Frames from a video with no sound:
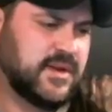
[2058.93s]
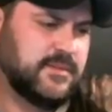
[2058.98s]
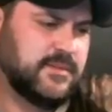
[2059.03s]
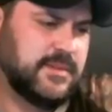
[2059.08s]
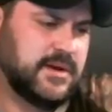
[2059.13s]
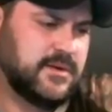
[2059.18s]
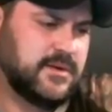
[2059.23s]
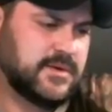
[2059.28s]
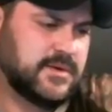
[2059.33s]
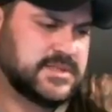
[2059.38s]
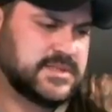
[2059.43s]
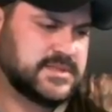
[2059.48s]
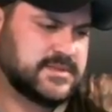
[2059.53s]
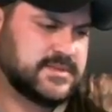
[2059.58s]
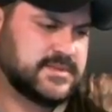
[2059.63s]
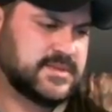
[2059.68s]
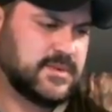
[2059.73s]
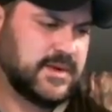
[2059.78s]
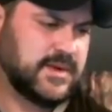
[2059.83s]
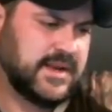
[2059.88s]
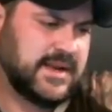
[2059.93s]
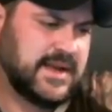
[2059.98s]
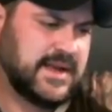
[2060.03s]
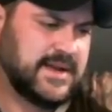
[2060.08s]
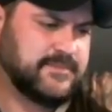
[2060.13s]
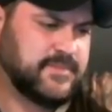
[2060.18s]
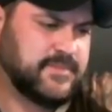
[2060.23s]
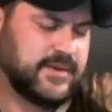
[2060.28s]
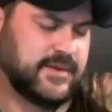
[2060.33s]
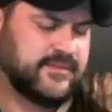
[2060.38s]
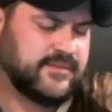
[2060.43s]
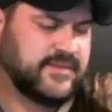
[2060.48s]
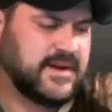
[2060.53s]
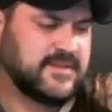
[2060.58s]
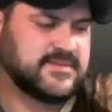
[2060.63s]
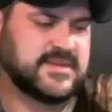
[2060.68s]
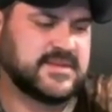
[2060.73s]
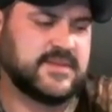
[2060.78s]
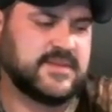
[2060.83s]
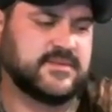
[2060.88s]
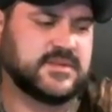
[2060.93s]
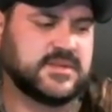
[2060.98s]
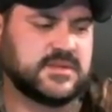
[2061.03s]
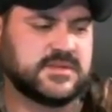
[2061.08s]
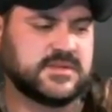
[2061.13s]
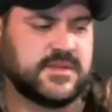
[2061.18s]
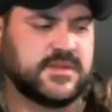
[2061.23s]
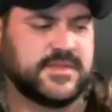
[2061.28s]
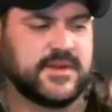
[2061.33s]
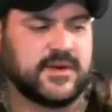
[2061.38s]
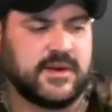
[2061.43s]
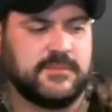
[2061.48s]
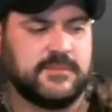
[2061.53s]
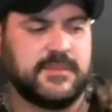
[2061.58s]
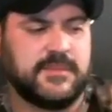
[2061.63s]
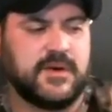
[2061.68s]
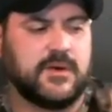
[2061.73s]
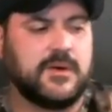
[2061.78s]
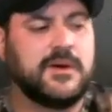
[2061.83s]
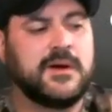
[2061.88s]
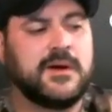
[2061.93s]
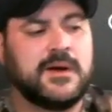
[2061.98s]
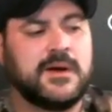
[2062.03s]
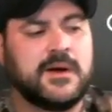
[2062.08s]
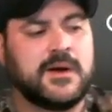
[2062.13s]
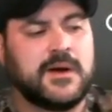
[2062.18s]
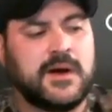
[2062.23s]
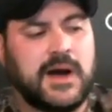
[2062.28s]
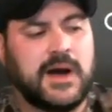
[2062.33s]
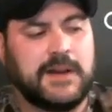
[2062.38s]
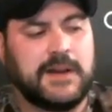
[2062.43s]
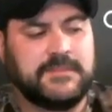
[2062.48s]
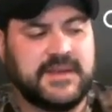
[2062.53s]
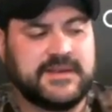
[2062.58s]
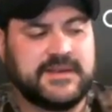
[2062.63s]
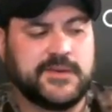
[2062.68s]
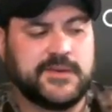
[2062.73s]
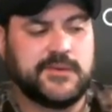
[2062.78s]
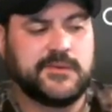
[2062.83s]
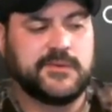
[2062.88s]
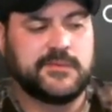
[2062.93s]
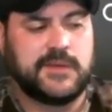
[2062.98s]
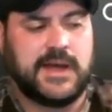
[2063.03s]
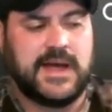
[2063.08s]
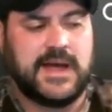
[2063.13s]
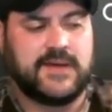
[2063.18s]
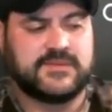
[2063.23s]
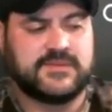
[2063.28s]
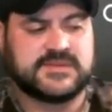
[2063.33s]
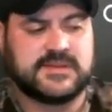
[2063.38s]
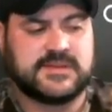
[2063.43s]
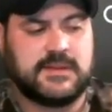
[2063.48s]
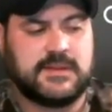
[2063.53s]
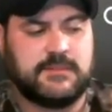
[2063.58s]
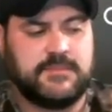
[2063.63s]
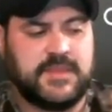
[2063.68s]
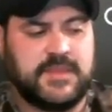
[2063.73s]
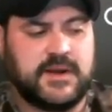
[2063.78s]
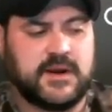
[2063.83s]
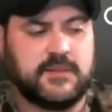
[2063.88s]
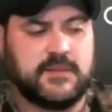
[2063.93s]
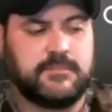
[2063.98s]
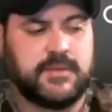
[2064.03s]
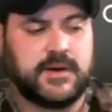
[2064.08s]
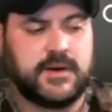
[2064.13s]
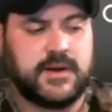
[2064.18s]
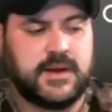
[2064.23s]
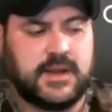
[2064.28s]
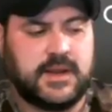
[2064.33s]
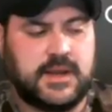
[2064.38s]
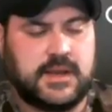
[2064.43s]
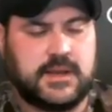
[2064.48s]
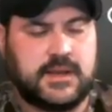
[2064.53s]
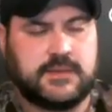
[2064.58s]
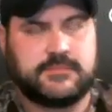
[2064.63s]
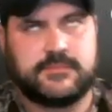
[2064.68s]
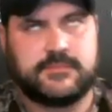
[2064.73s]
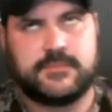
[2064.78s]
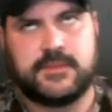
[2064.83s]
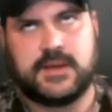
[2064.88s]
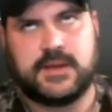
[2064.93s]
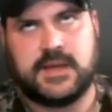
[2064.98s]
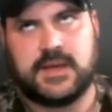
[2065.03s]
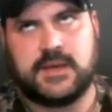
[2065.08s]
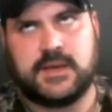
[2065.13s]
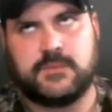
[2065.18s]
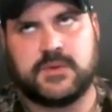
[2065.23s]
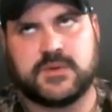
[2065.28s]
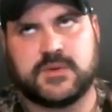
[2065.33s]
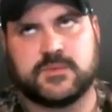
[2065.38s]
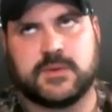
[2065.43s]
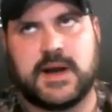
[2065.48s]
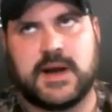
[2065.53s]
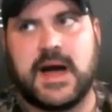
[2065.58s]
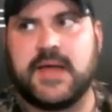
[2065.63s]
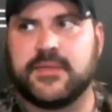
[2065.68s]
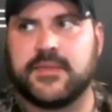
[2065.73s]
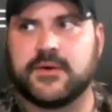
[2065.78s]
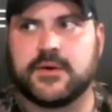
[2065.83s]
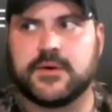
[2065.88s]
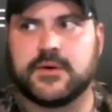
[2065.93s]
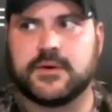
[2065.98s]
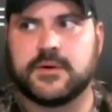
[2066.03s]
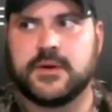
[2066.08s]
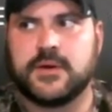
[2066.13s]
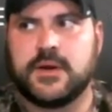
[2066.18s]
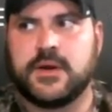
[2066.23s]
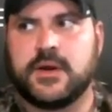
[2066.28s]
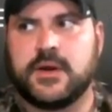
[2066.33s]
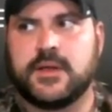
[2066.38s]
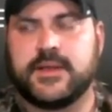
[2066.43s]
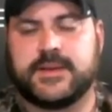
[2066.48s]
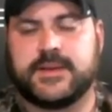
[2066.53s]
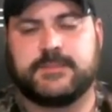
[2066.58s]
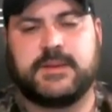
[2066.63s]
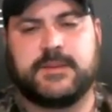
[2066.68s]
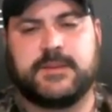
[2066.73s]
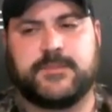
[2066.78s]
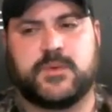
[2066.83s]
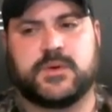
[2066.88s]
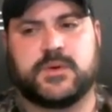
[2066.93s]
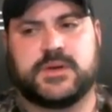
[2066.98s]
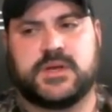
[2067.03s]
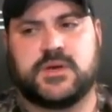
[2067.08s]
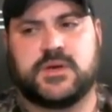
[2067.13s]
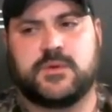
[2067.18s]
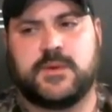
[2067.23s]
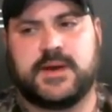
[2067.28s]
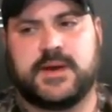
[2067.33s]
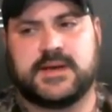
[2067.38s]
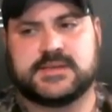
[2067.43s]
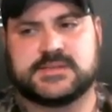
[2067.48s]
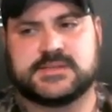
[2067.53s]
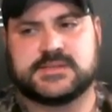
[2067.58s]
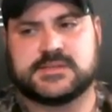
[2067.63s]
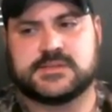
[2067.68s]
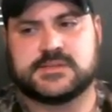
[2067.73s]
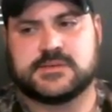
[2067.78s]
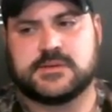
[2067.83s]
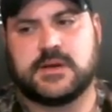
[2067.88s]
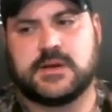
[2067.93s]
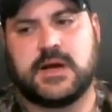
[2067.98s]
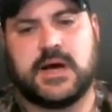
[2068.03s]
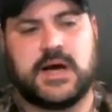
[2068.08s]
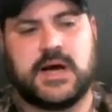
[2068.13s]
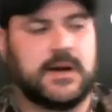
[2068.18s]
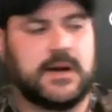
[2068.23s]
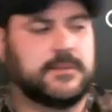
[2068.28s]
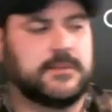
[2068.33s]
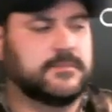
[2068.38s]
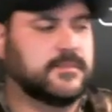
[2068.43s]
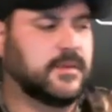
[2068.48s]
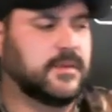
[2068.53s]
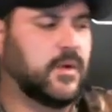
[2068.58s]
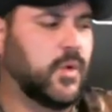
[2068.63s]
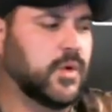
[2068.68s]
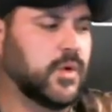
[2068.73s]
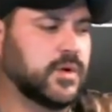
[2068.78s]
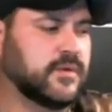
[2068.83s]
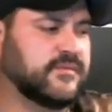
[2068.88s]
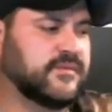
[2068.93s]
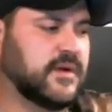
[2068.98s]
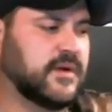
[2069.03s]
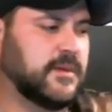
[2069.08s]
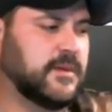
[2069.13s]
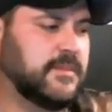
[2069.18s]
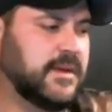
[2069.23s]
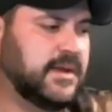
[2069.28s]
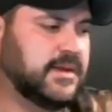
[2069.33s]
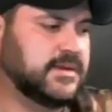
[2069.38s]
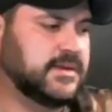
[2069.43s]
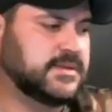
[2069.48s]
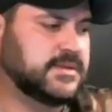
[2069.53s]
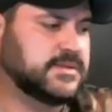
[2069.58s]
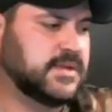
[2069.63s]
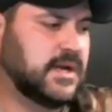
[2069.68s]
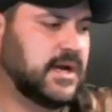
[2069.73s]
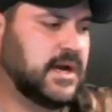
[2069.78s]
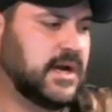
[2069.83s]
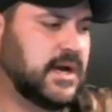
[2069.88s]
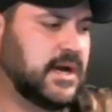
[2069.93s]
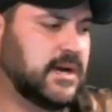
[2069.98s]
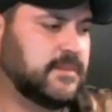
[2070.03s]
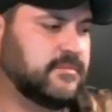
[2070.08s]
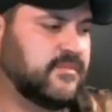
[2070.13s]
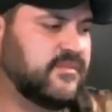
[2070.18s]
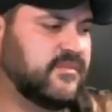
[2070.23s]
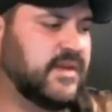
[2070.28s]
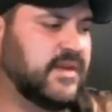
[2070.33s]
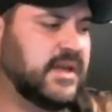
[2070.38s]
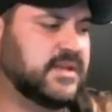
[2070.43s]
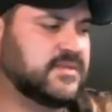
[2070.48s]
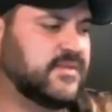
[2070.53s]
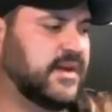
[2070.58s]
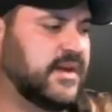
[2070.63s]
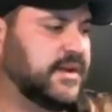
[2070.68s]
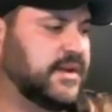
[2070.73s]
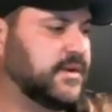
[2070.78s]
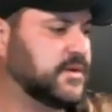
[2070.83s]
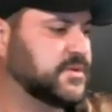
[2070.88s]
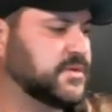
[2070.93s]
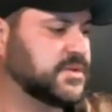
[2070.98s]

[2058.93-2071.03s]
mil. It's 29.57. So it's a 30 mil. They do have some up there, but he would rather, like, people in the U.S. Order from his vendors.